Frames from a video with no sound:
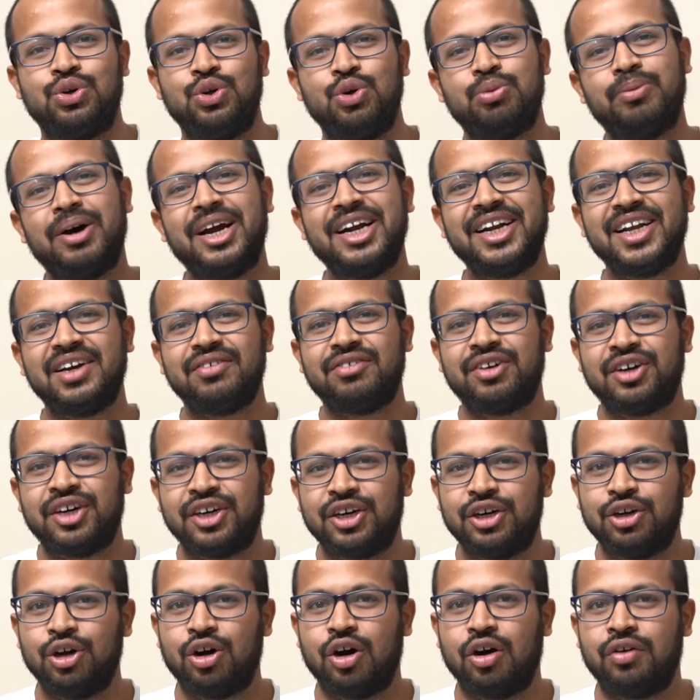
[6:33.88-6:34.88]
you might have
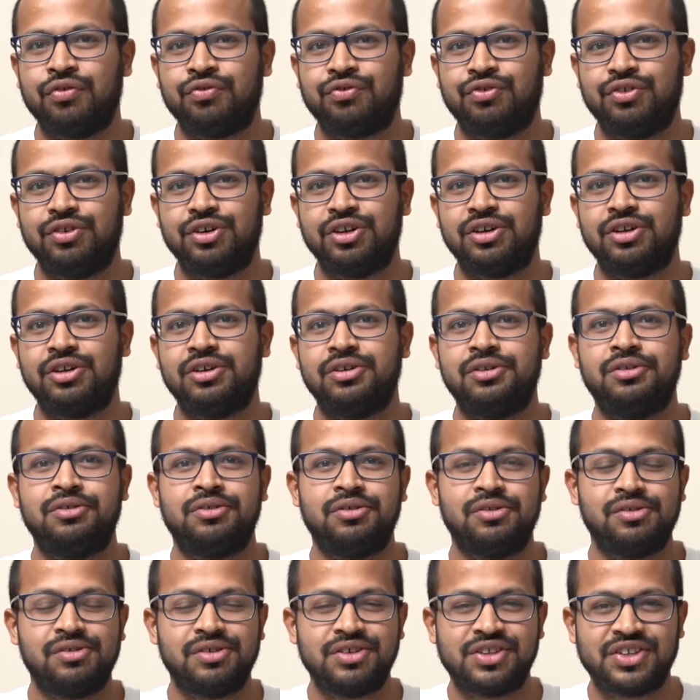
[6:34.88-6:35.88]
heard
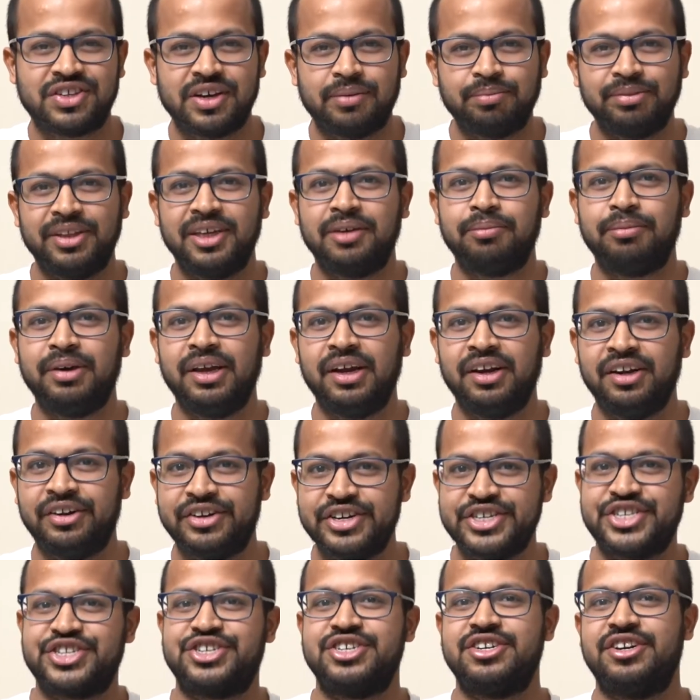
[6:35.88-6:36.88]
of something being
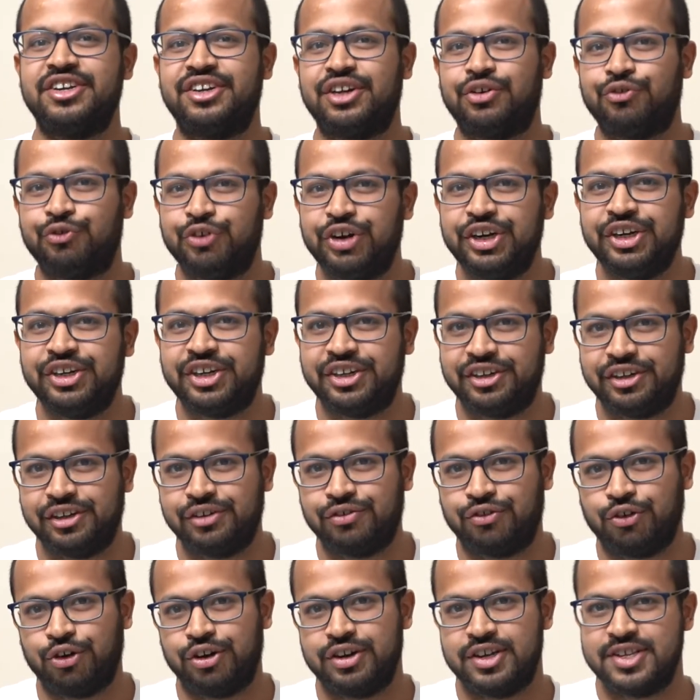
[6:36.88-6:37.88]
tested in a wind tunnel,
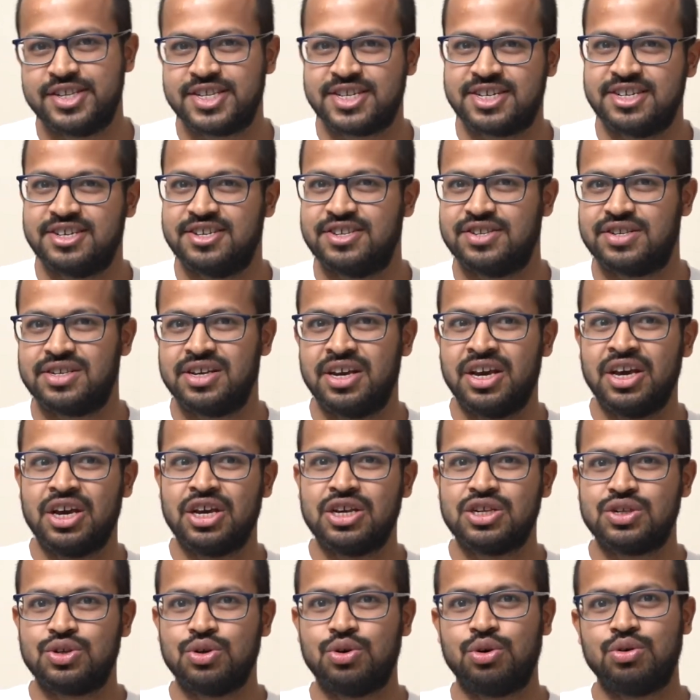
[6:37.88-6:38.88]
for instance.
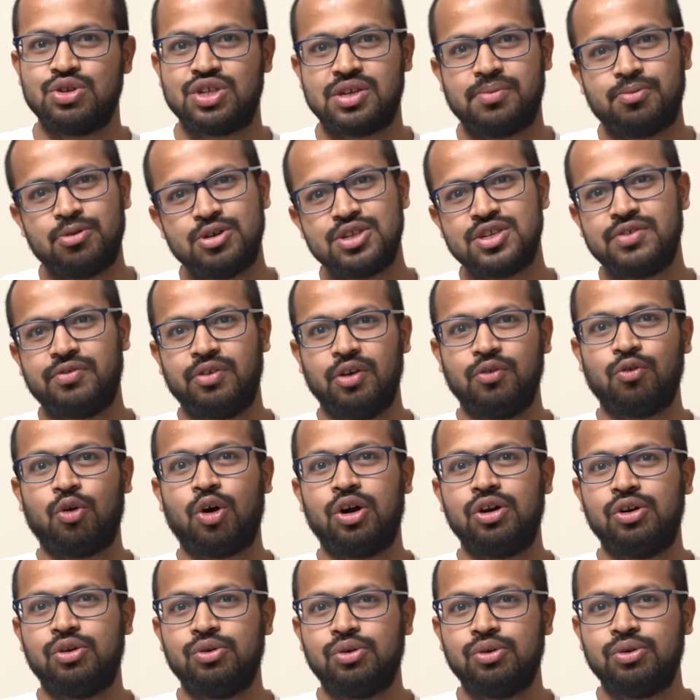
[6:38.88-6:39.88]
So suppose if you
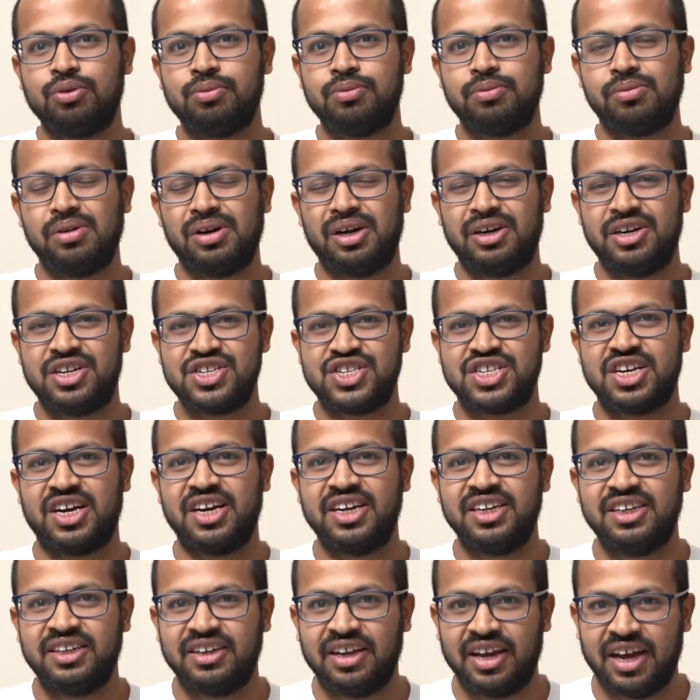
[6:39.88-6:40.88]
want to
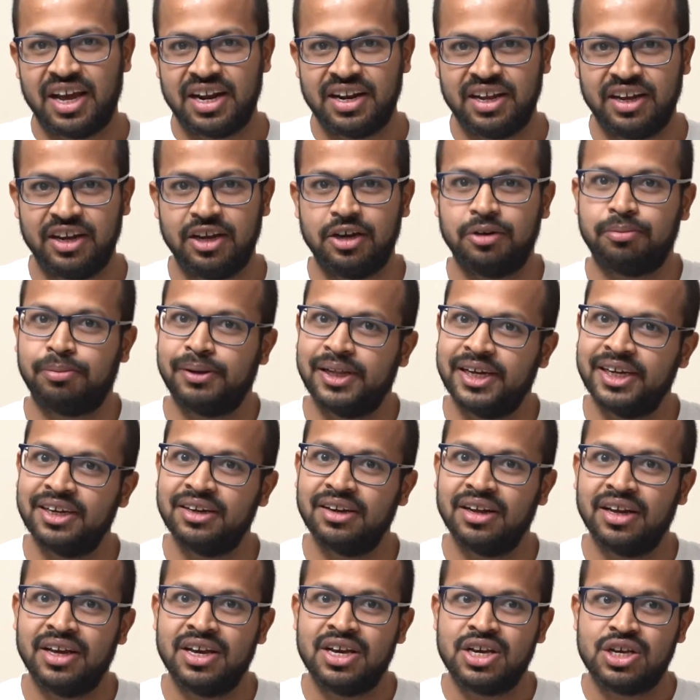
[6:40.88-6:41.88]
design an
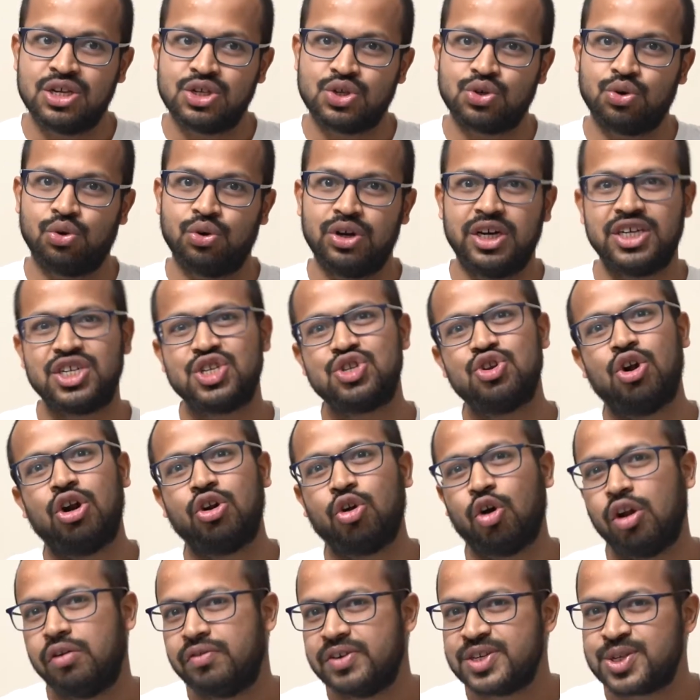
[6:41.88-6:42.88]
airplane, so it's not
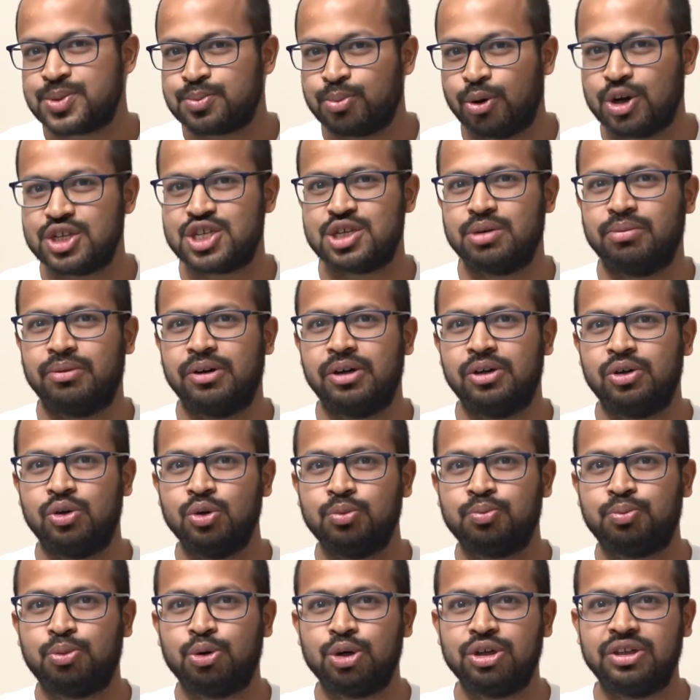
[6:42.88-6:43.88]
always possible
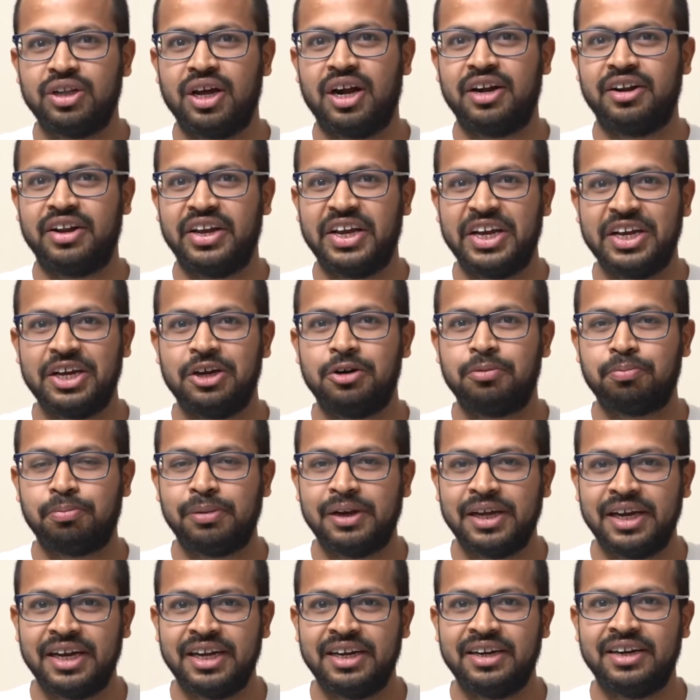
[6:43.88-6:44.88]
to put that
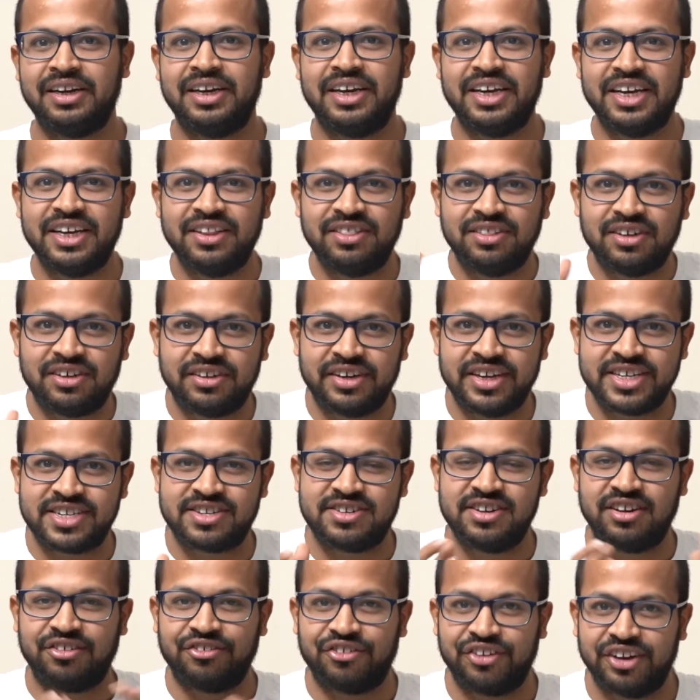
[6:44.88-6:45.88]
airplane in the
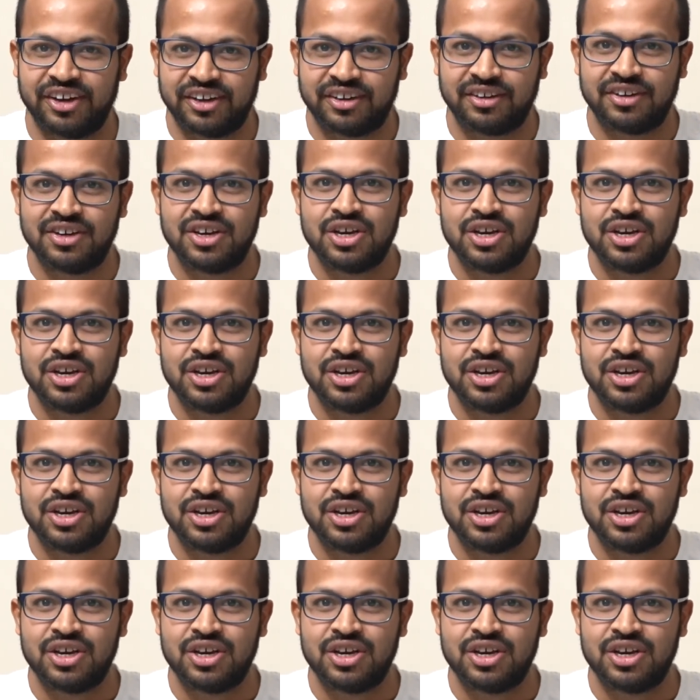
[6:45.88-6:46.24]
testing rig.